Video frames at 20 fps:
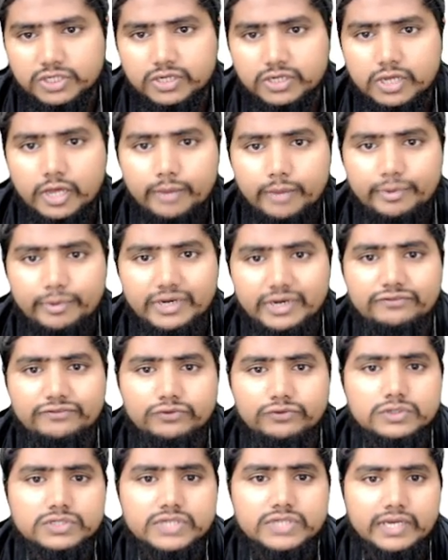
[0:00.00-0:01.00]

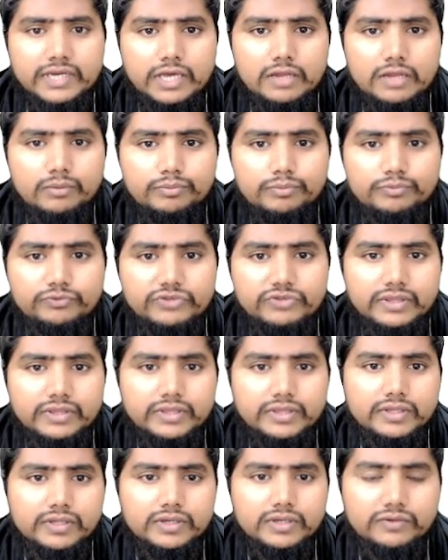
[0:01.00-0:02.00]
Metaphors can help with
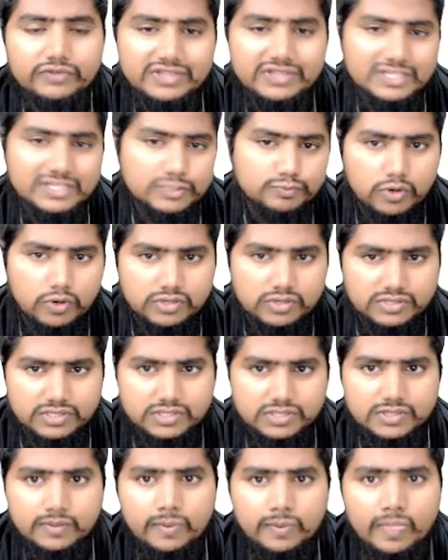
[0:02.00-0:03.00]
this process.
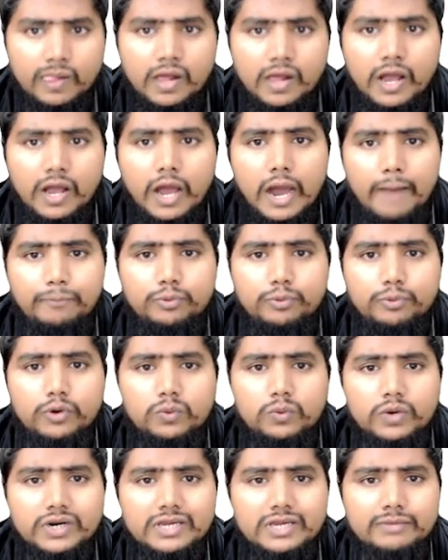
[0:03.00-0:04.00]
A poor
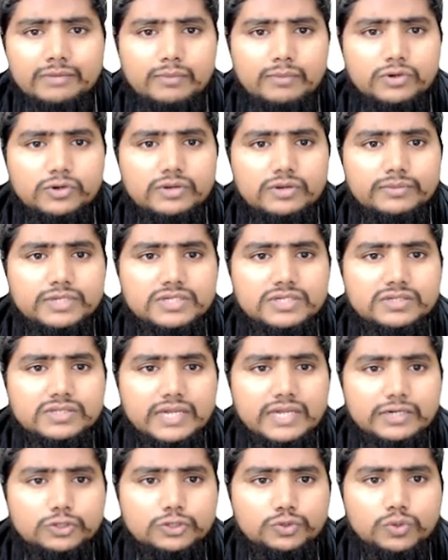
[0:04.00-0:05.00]
working memory means that
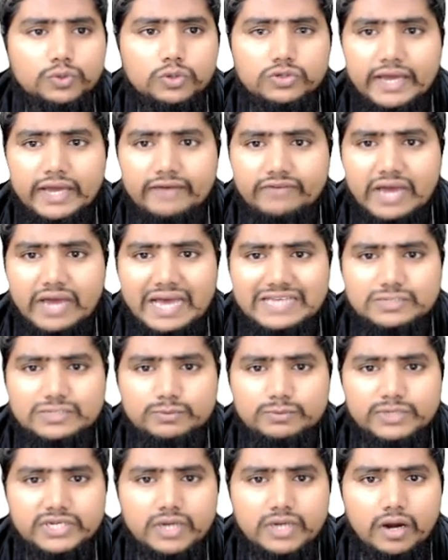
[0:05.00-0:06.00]
you don't have as
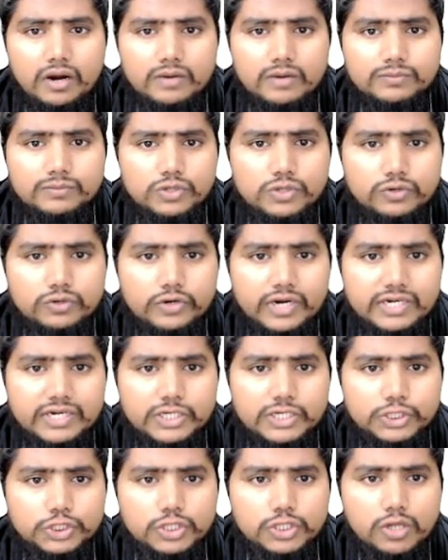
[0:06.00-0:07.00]
many arms on your
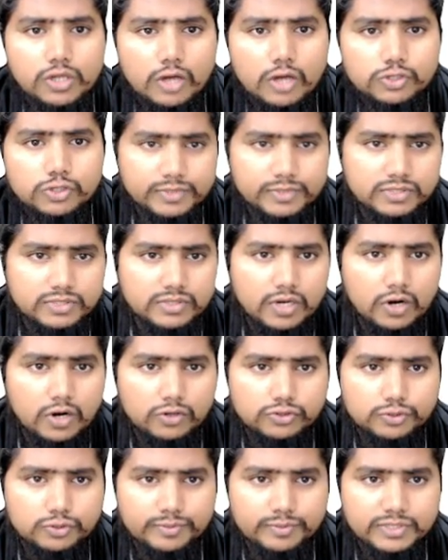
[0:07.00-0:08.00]
attentional
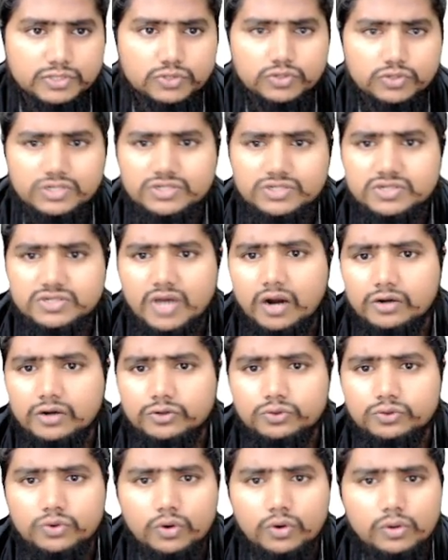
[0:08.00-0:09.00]
octopus, so it's hard
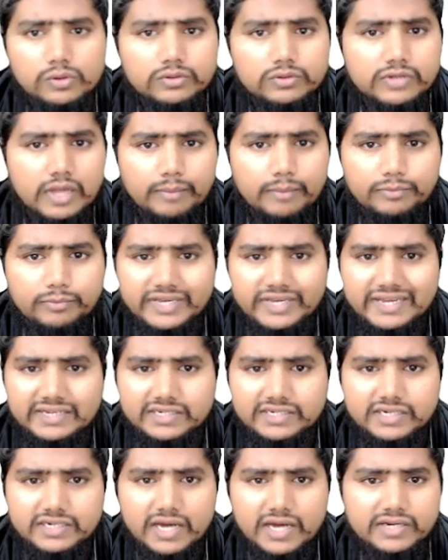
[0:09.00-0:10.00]
to hold complicated
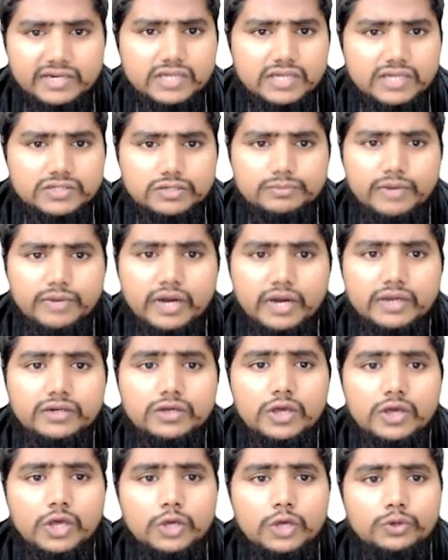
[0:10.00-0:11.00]
ideas in mind.
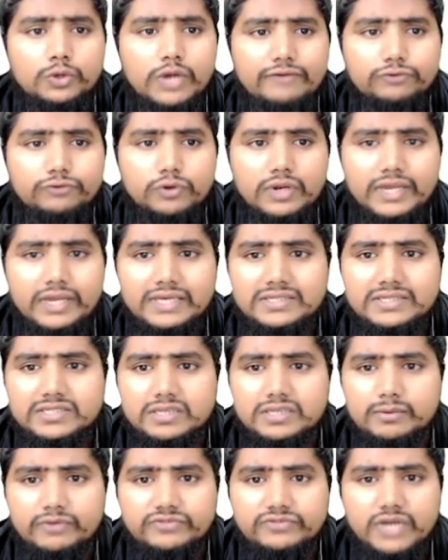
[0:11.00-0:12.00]
You have to link some
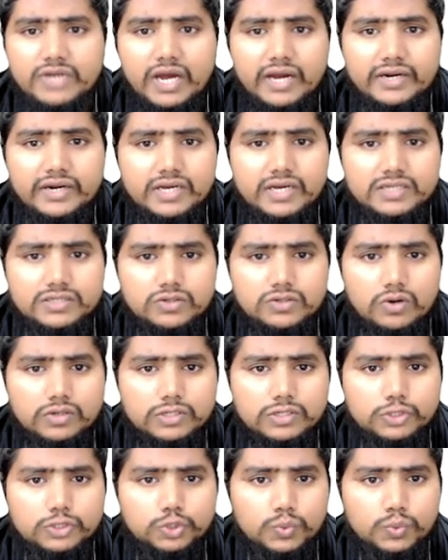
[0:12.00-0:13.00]
of the ideas in order
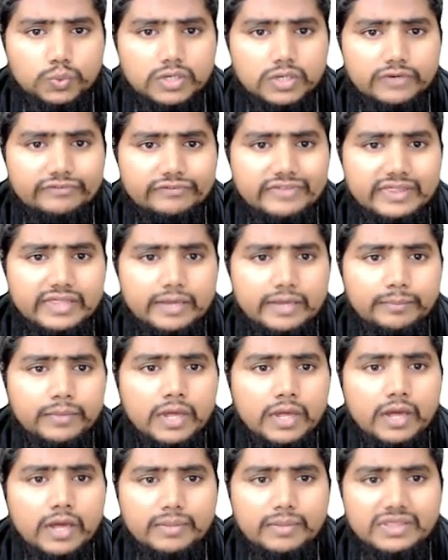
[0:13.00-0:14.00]
to work with them,
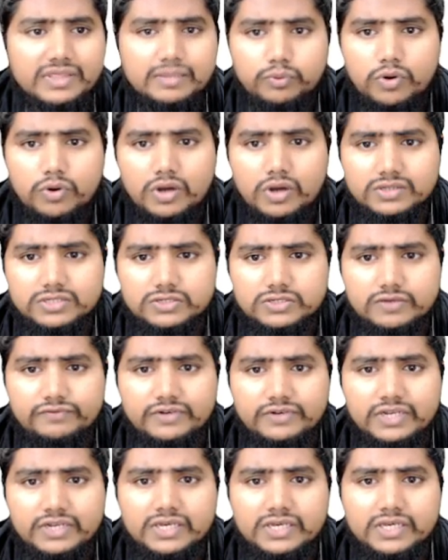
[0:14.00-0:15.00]
but the process of
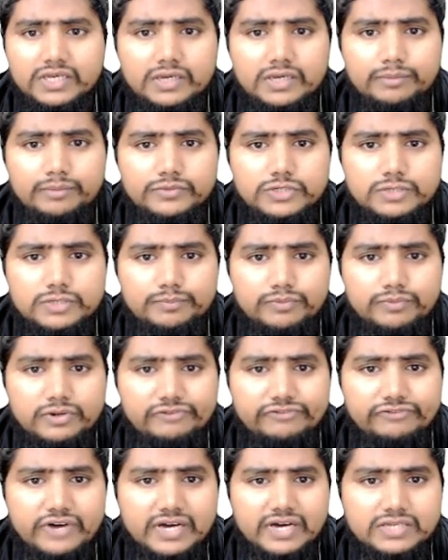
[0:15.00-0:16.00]
linking
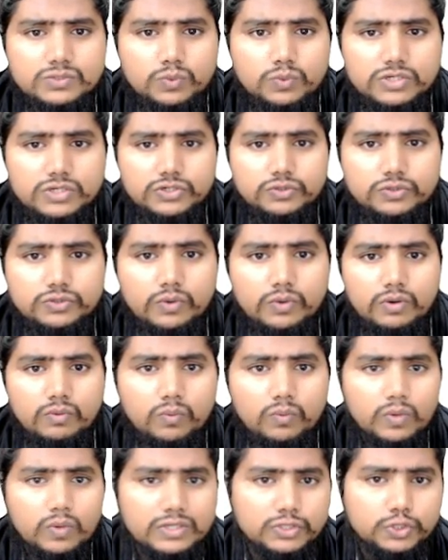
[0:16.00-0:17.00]
simplifies
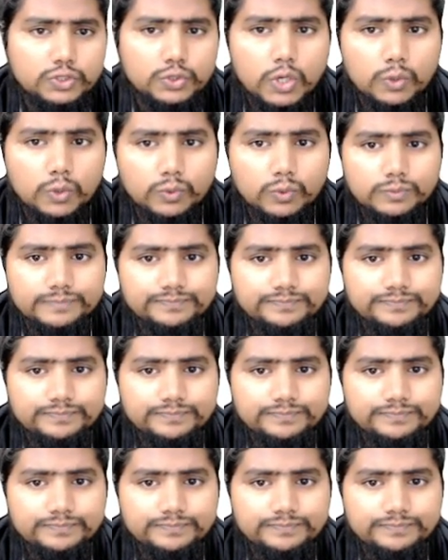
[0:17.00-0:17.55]
what you know.